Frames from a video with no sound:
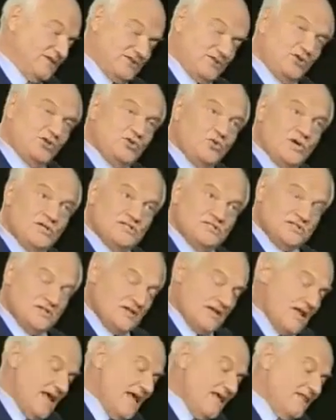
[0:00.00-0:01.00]
It's a good
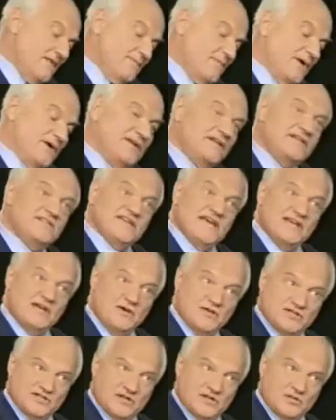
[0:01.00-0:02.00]
question. The point is, I
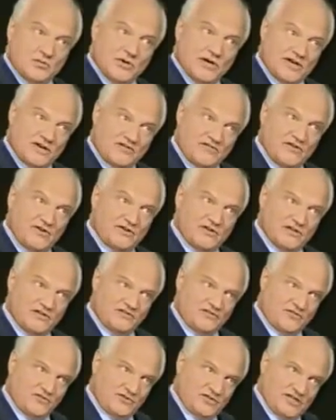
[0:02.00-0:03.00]
know it's good. We're going to vote
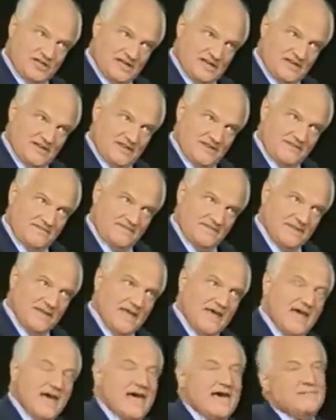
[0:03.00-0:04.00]
on the 14th.
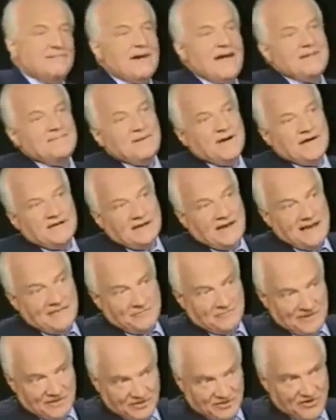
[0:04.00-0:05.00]
And my part,
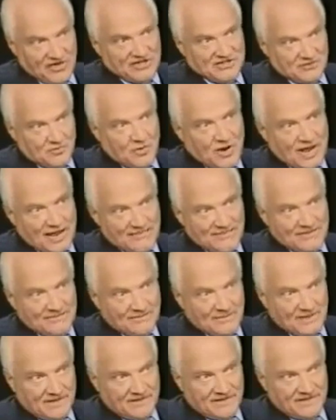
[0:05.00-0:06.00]
the reason why I'm
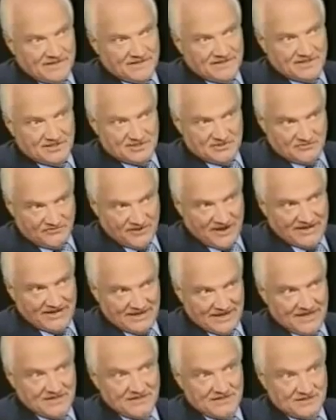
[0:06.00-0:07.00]
in politics is to
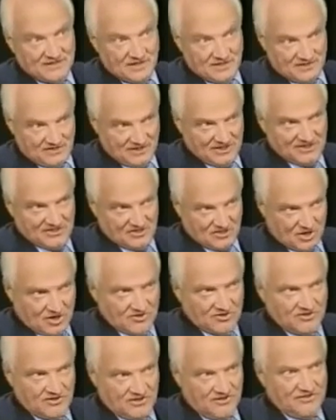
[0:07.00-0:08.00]
fight against this.
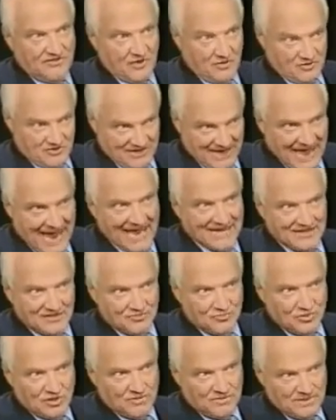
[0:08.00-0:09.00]
GATT
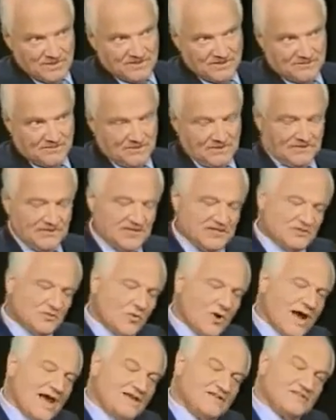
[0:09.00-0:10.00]
is the principal
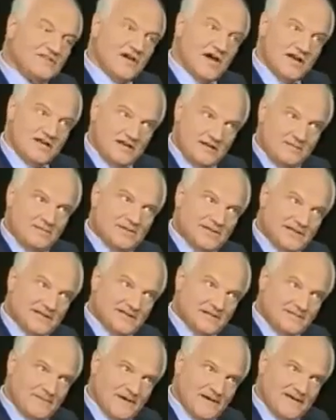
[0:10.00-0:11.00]
reason why I started a
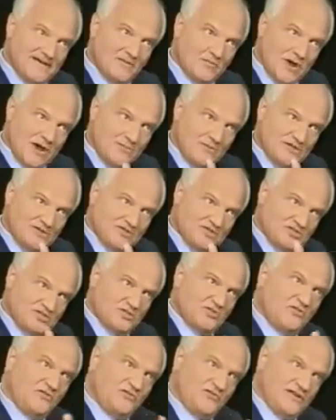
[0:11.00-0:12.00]
political party, why we
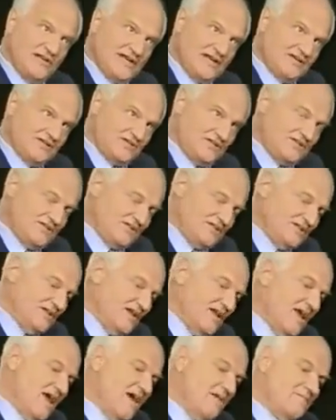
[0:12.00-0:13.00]
stood for elections
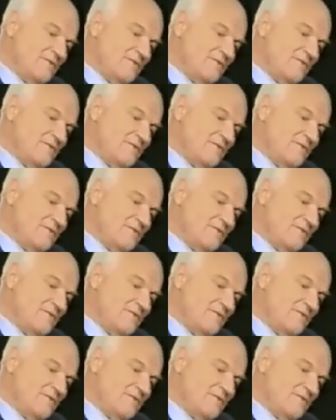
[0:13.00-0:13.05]
and